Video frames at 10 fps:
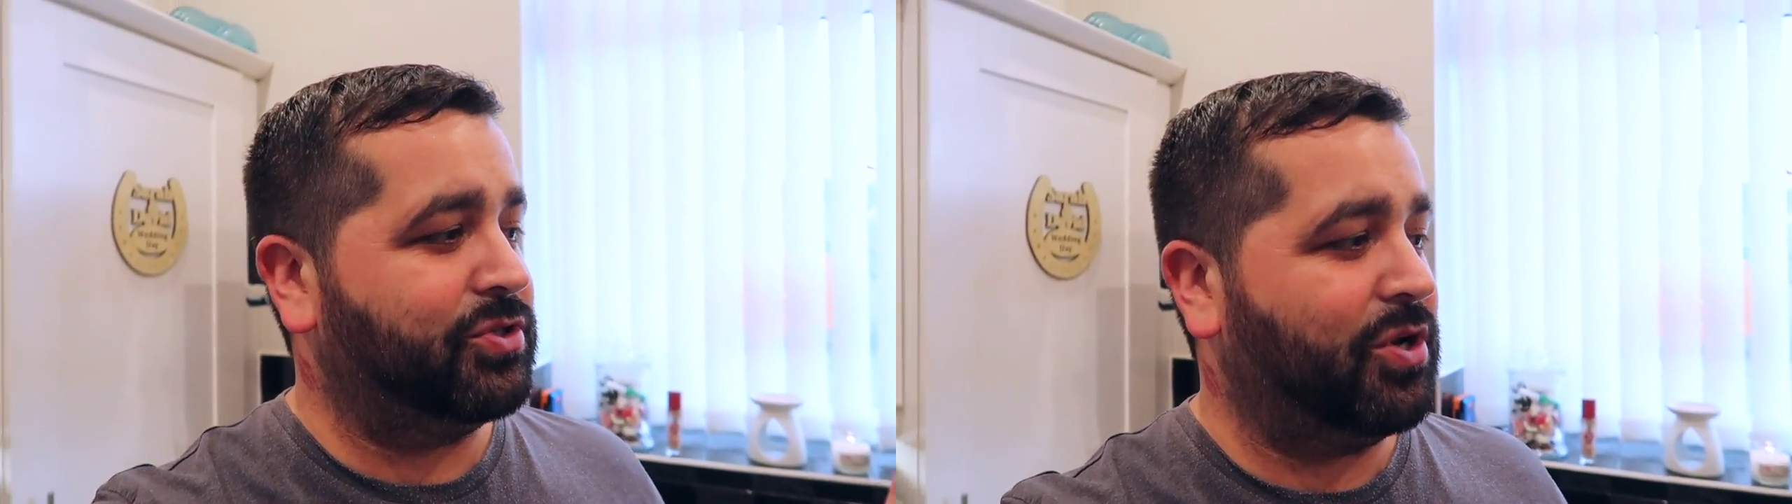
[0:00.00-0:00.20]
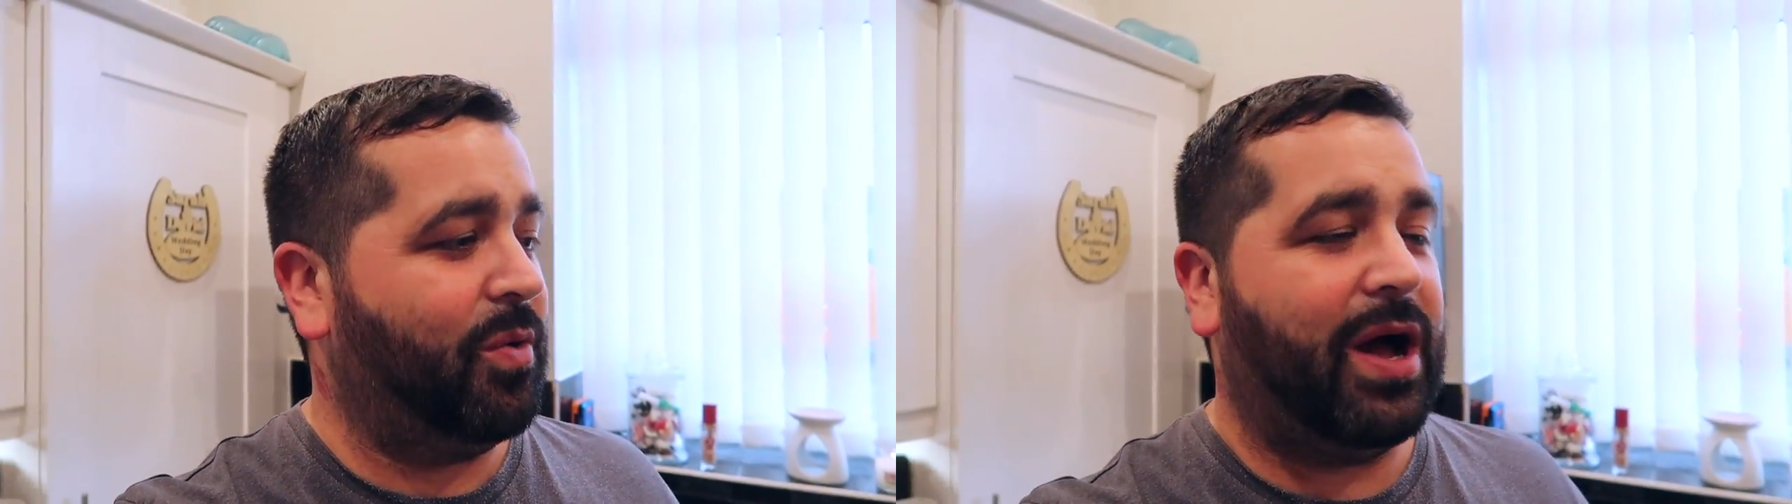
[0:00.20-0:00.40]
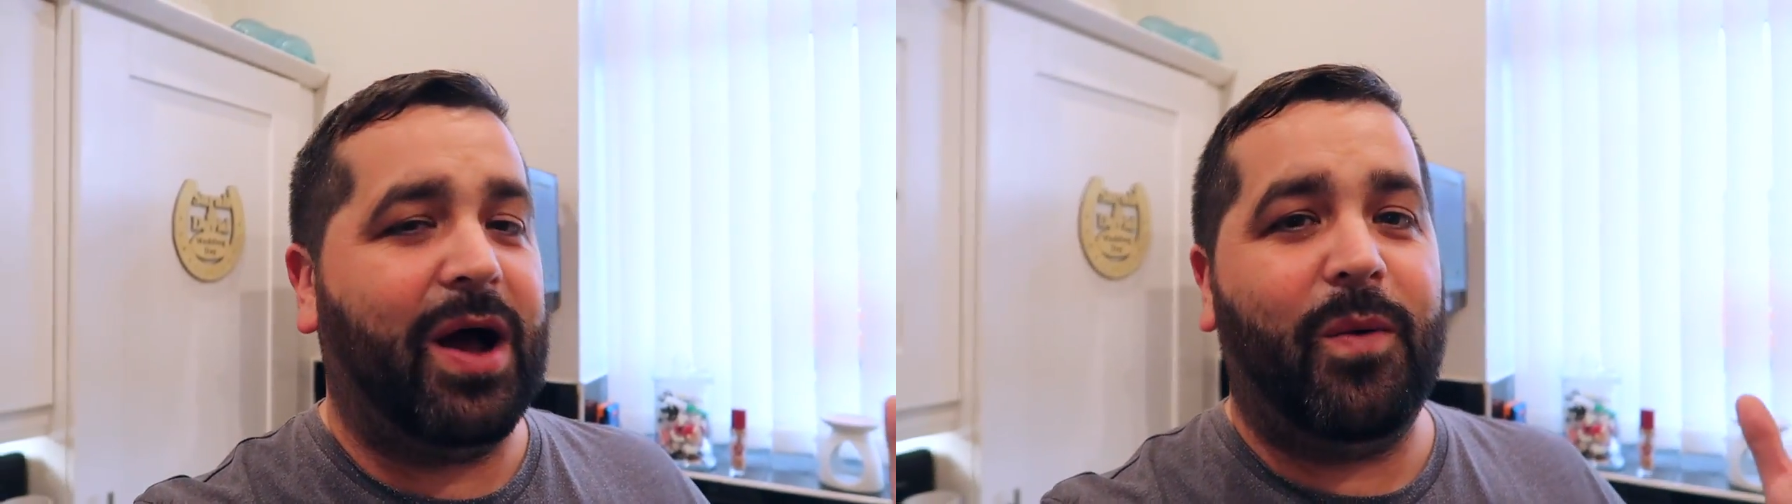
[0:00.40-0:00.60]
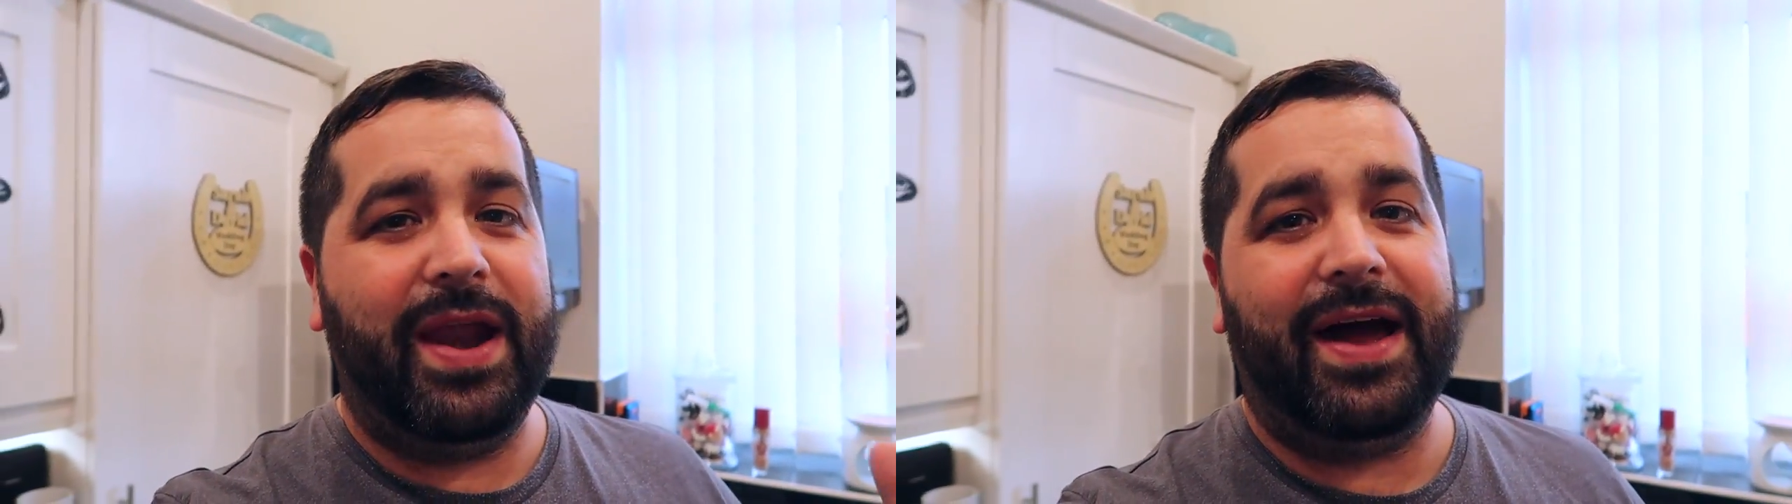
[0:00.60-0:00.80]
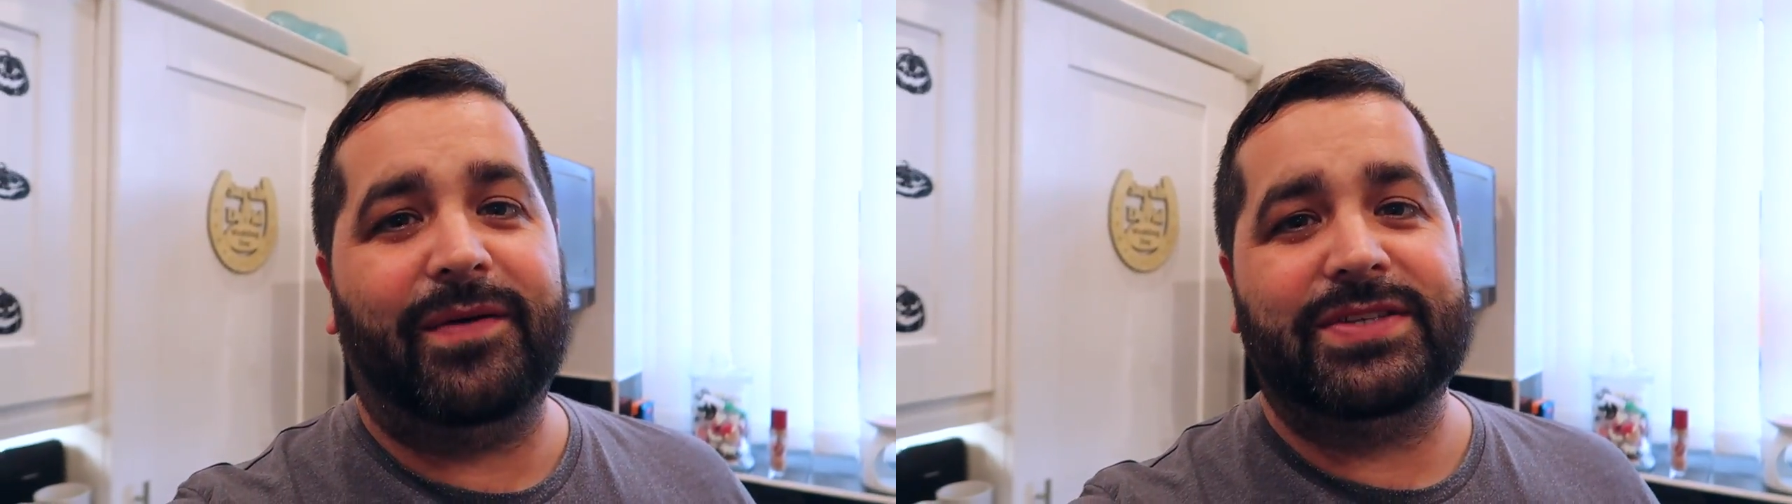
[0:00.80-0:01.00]
So I
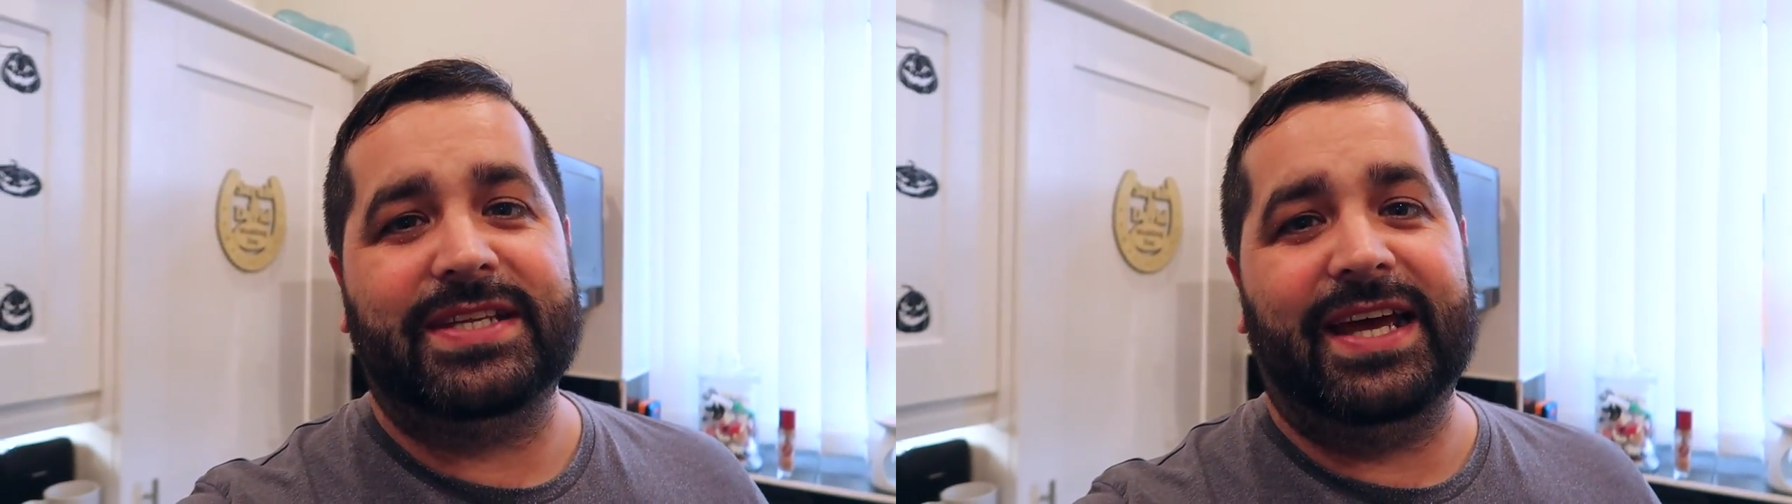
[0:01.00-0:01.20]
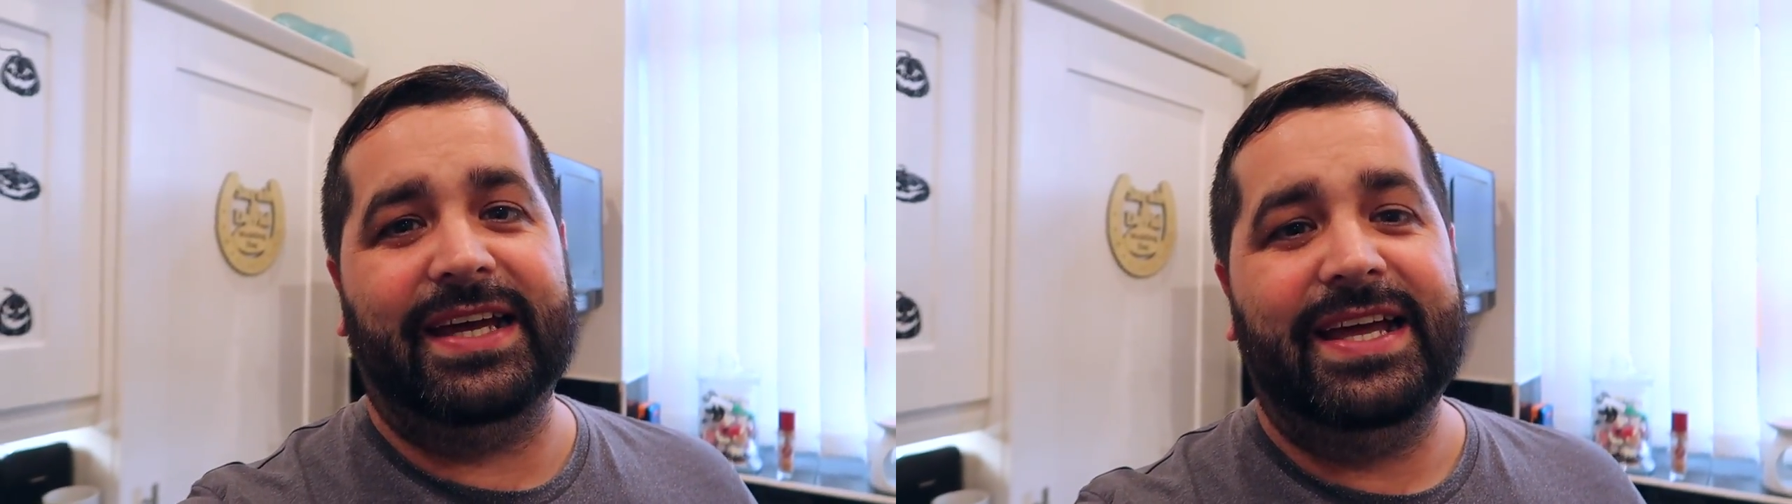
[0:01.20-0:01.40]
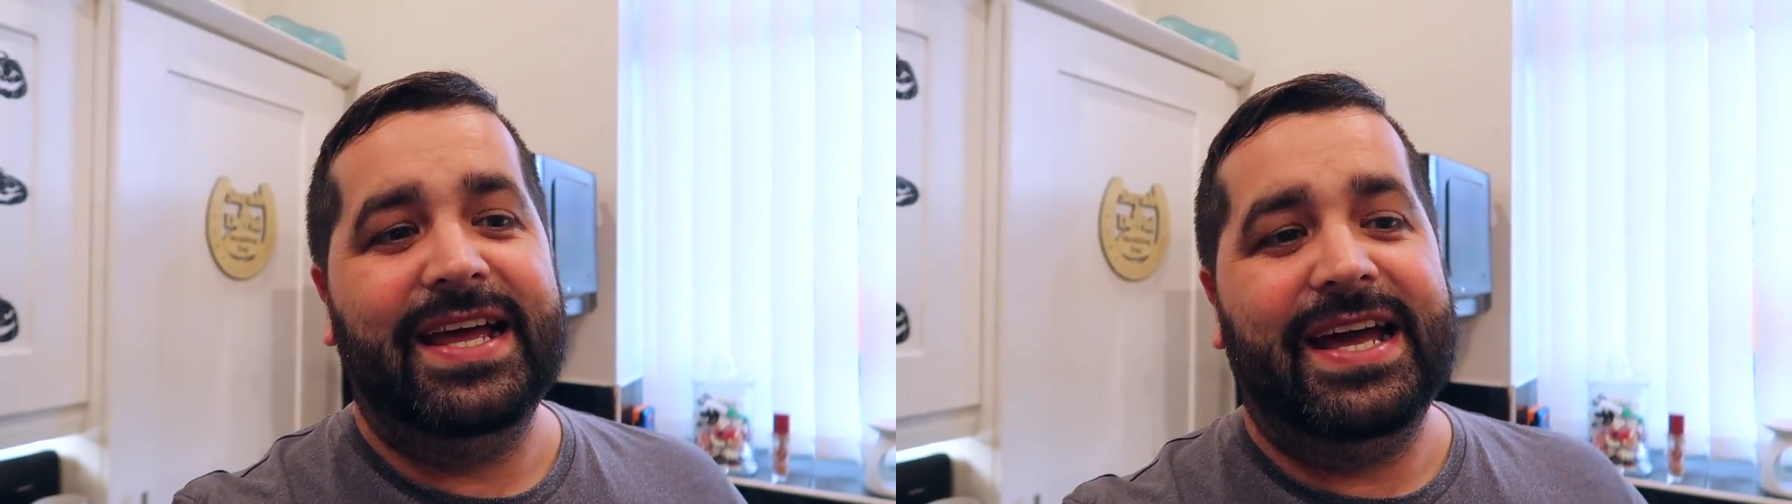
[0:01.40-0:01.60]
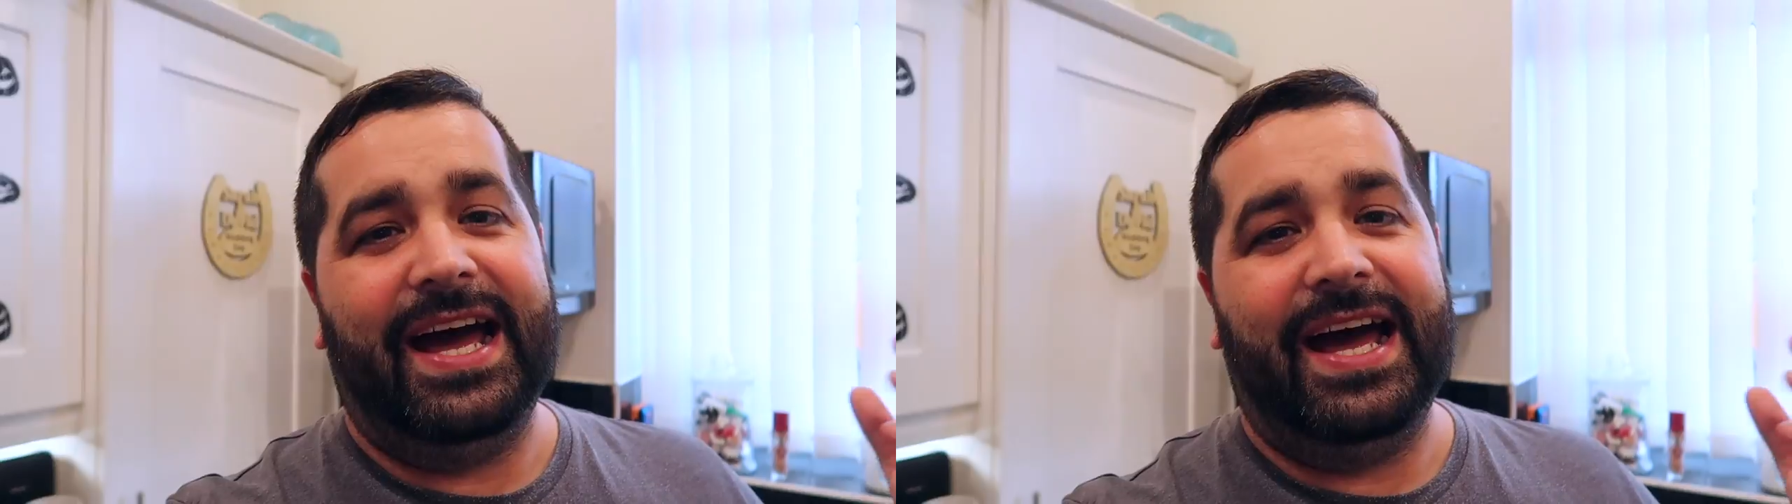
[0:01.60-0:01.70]
went out today